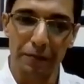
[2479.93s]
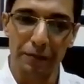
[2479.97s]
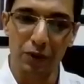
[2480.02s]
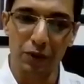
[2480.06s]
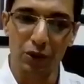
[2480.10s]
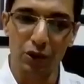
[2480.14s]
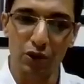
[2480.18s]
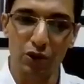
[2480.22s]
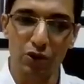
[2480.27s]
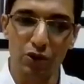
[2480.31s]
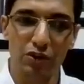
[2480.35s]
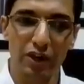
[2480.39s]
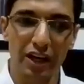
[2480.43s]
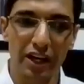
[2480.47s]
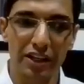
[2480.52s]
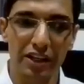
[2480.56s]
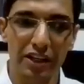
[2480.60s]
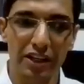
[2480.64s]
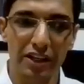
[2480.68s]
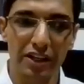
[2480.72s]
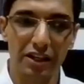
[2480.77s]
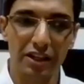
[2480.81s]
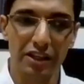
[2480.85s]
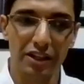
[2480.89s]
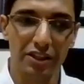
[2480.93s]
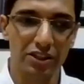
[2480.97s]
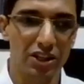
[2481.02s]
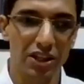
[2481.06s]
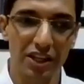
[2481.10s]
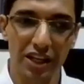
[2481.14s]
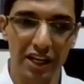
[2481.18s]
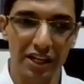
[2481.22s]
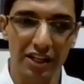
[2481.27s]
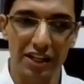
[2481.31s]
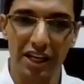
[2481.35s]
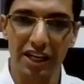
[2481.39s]
you can she
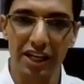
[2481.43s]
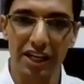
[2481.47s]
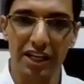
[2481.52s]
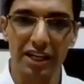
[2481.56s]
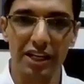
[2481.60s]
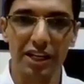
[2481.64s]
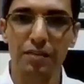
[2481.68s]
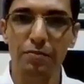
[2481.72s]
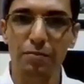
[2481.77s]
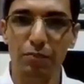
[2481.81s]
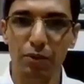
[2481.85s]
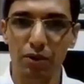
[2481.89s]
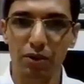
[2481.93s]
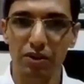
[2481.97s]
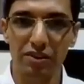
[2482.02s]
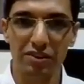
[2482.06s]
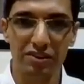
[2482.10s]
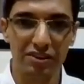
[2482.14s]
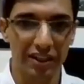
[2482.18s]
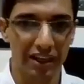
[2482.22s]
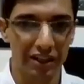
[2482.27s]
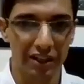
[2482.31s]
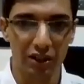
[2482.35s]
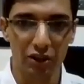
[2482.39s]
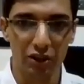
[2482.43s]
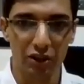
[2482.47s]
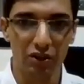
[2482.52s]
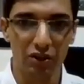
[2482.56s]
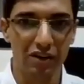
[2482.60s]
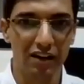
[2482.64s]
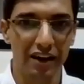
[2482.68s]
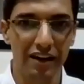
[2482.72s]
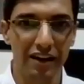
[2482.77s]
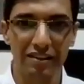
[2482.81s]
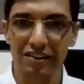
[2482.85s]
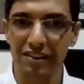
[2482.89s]
can take in inputs and
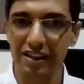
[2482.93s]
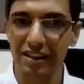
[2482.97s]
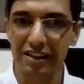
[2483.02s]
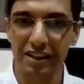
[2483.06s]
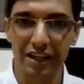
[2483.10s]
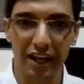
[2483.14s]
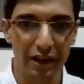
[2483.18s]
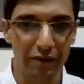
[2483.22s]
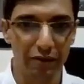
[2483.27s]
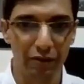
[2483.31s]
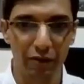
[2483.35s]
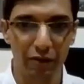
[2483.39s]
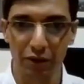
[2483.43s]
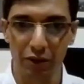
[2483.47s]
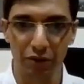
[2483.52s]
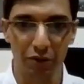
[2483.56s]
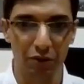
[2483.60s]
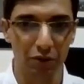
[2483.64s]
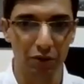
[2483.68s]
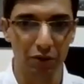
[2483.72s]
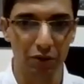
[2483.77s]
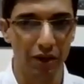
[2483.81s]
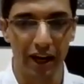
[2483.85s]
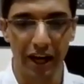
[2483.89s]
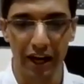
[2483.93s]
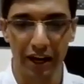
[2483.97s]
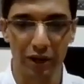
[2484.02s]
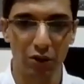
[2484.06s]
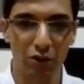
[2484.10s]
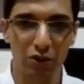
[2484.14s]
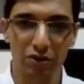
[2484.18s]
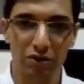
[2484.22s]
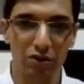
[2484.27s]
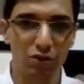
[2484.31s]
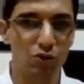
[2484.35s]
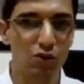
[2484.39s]
translate that for you. I
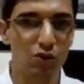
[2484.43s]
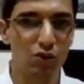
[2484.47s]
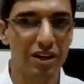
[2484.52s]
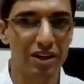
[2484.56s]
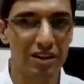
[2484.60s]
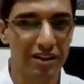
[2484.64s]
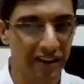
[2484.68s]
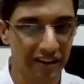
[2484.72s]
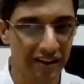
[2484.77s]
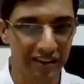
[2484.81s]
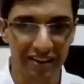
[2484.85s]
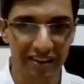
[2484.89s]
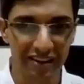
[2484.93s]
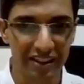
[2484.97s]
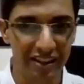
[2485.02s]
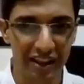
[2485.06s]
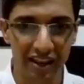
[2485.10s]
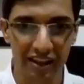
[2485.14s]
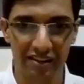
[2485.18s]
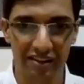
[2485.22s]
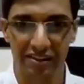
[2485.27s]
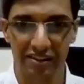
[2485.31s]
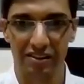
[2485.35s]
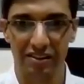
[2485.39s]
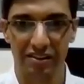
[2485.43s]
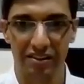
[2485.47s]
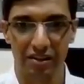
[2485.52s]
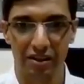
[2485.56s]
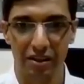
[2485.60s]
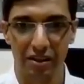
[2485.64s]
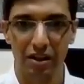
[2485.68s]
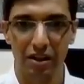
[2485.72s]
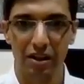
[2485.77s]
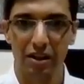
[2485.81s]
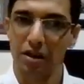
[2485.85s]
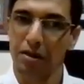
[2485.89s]
know Google Translate does it,
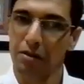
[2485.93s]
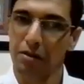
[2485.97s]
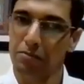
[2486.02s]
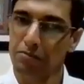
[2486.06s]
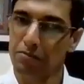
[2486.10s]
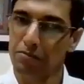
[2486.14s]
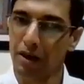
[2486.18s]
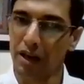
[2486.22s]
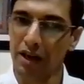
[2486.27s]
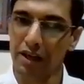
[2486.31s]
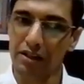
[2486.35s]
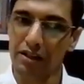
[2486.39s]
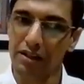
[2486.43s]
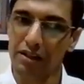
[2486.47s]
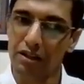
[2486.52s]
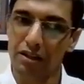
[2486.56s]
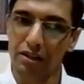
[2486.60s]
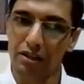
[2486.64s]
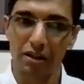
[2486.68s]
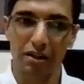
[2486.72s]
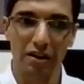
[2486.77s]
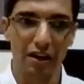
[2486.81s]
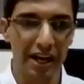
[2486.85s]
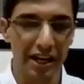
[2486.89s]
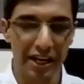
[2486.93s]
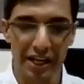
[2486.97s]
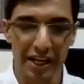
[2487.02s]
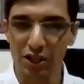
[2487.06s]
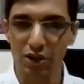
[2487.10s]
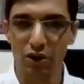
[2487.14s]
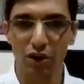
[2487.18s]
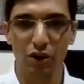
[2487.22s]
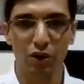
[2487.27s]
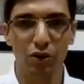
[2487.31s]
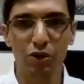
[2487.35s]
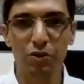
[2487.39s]
but writing
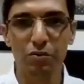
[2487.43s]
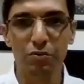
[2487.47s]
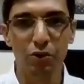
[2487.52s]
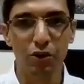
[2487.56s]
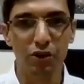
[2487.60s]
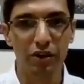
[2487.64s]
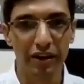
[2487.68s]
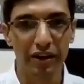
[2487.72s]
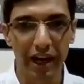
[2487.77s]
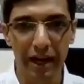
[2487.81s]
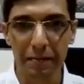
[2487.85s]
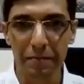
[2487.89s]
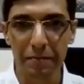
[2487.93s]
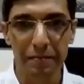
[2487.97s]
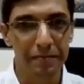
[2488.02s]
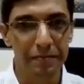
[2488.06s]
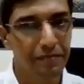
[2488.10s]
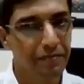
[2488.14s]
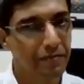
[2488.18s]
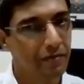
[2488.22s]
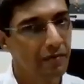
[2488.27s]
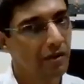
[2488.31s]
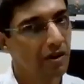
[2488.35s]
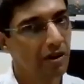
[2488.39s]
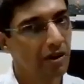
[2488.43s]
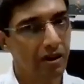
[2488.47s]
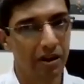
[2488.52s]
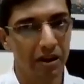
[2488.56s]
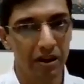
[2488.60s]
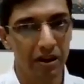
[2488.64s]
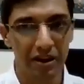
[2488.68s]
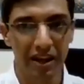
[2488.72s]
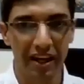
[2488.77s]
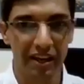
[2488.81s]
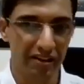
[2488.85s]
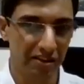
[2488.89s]
your own program,
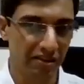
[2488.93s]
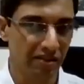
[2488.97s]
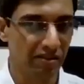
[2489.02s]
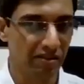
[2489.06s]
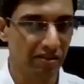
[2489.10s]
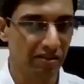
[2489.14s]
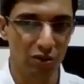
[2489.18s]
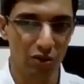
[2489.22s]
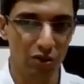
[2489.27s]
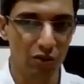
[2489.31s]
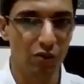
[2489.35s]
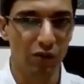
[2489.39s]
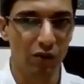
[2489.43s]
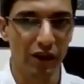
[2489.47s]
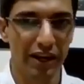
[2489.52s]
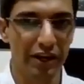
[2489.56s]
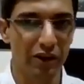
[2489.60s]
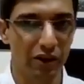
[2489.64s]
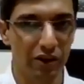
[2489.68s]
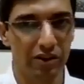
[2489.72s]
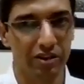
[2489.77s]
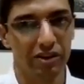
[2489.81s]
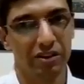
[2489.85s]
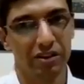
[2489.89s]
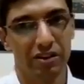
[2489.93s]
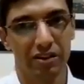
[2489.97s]
yes, why not?